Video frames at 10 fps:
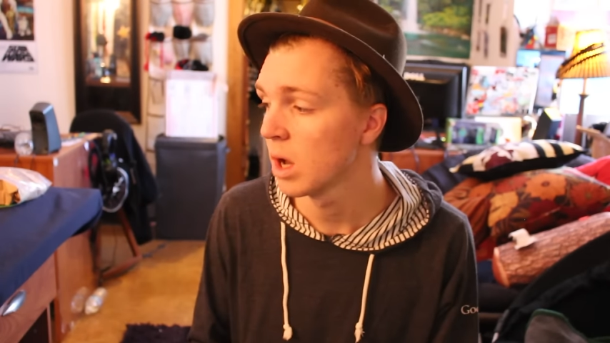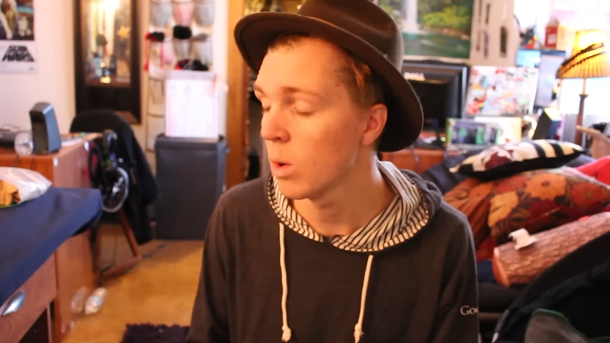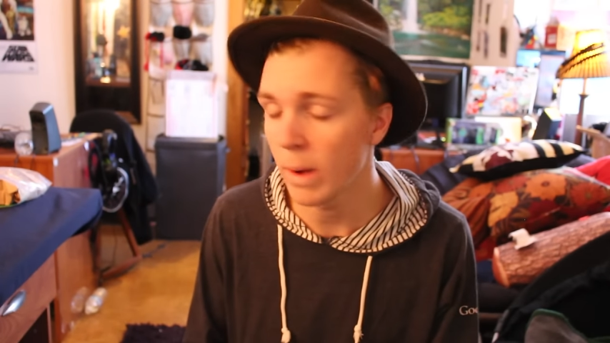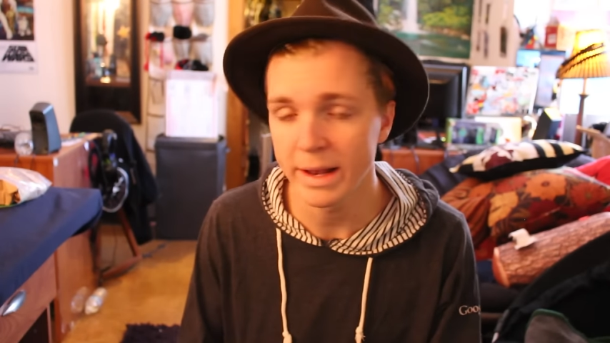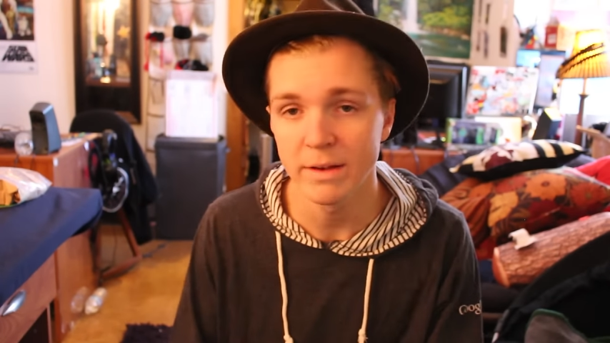
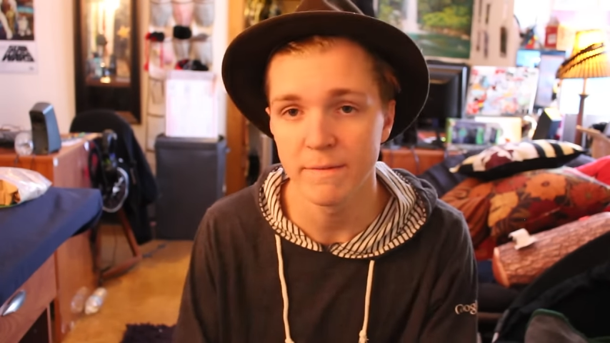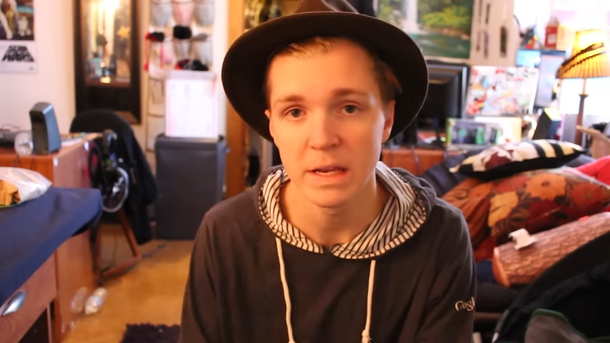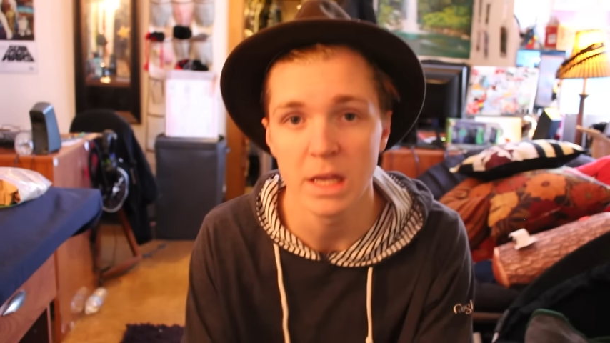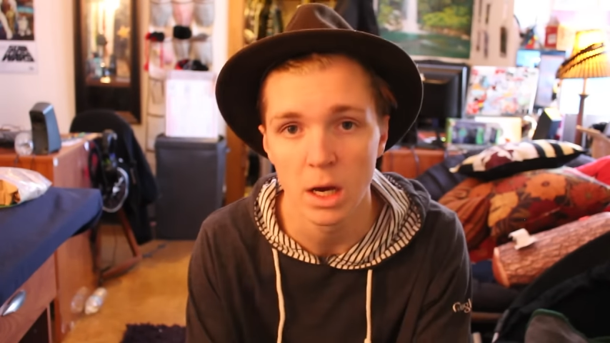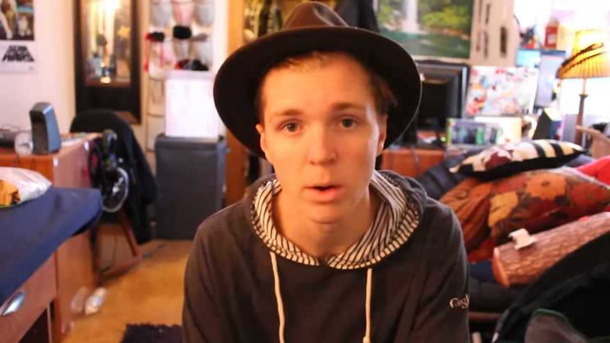awaited
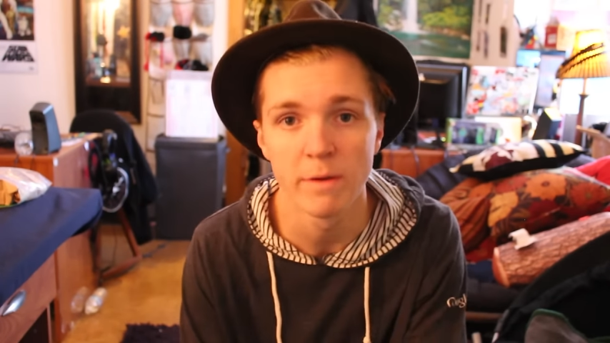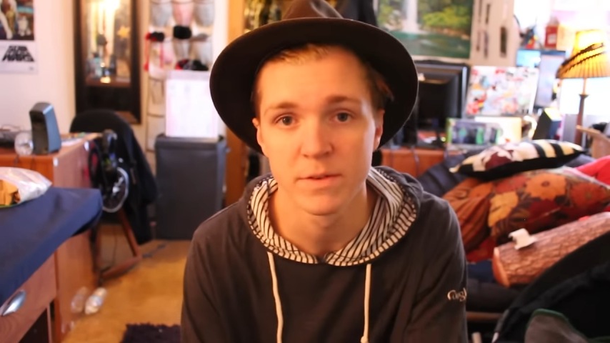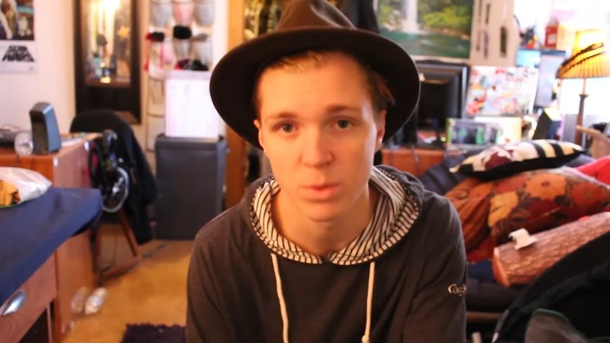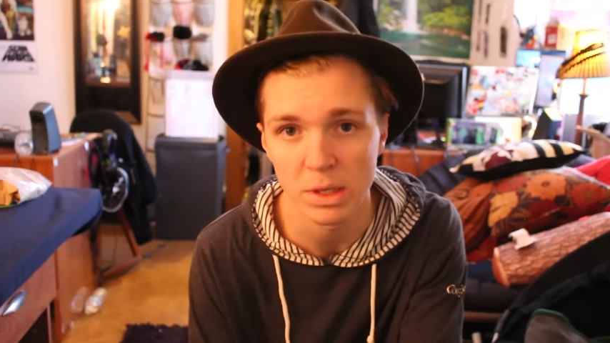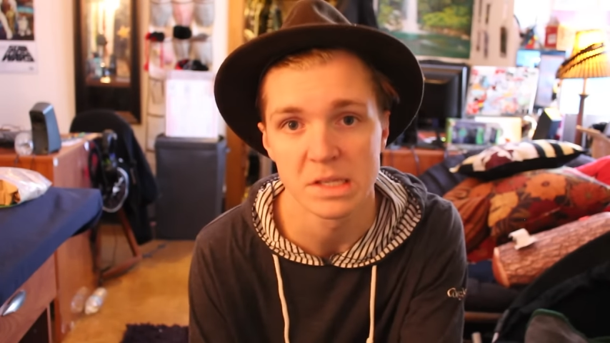video
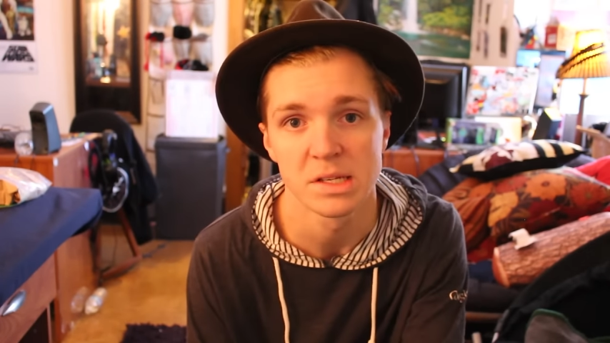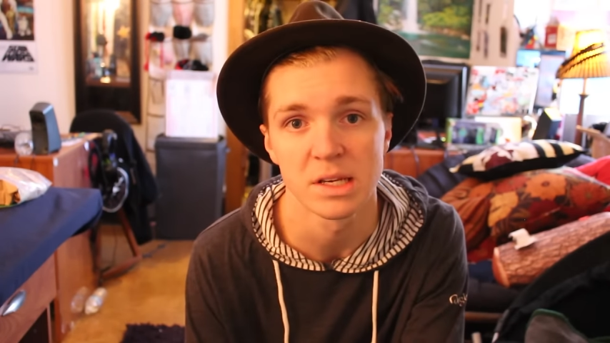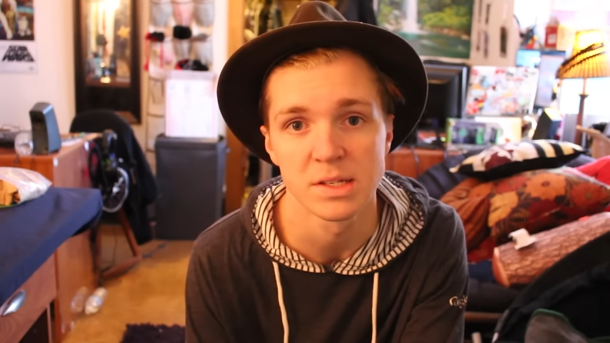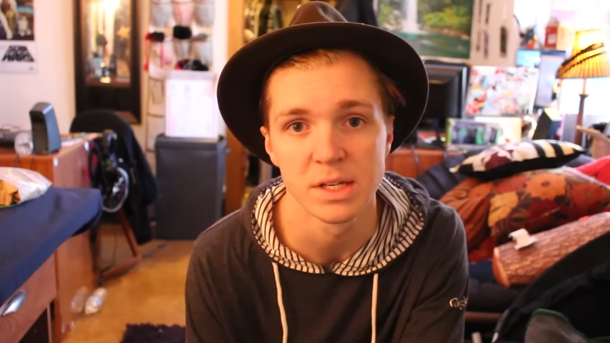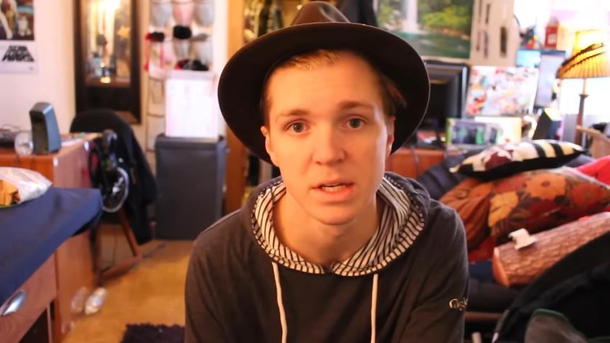of twenty
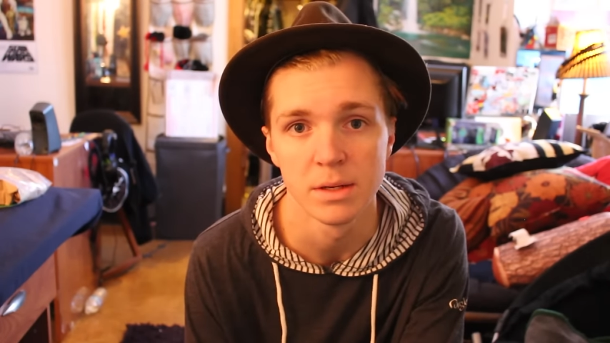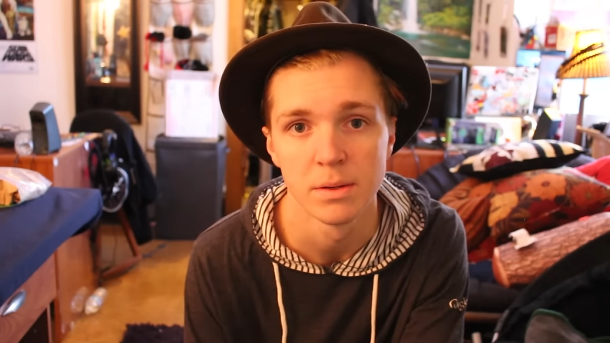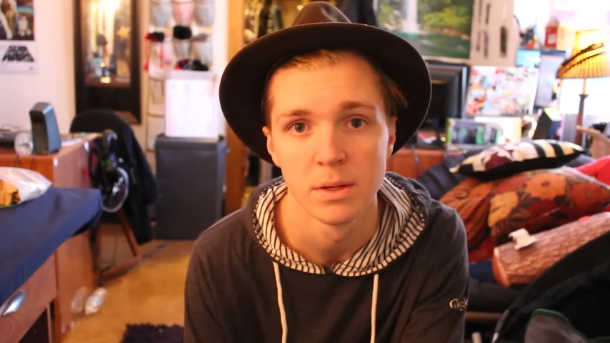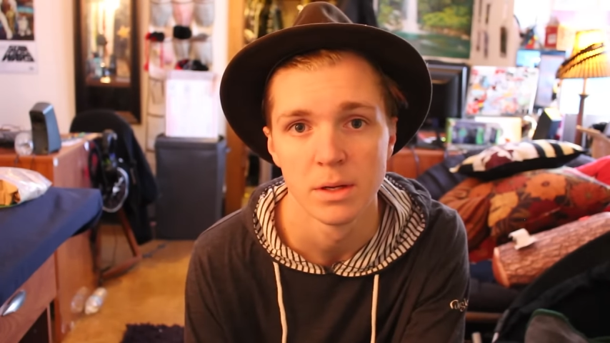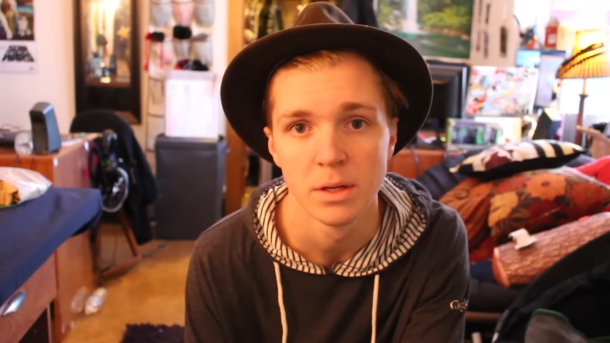sixteen.